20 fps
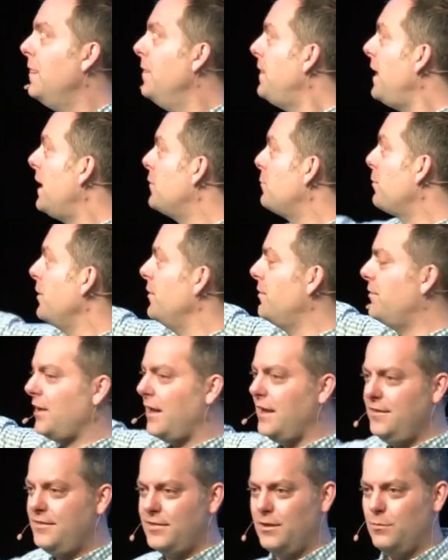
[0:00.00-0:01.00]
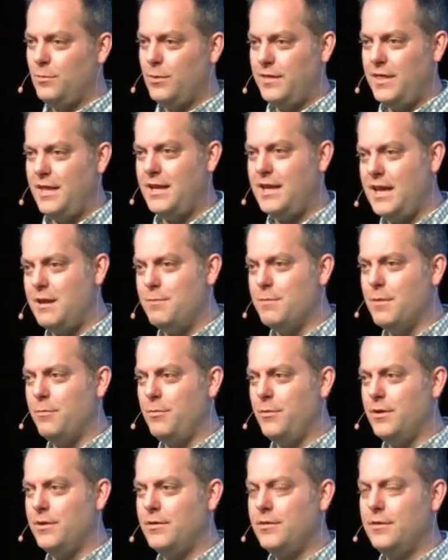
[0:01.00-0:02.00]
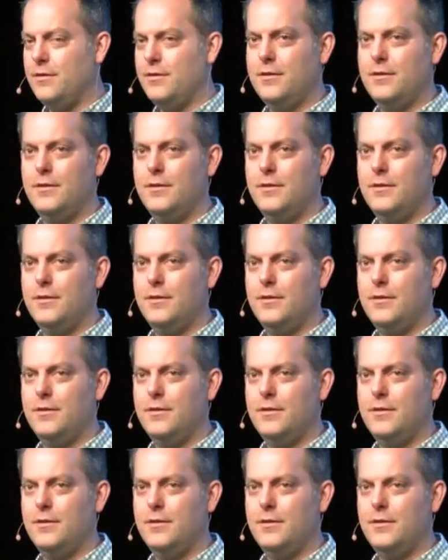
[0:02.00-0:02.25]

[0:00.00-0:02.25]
That's precisely what they came up with.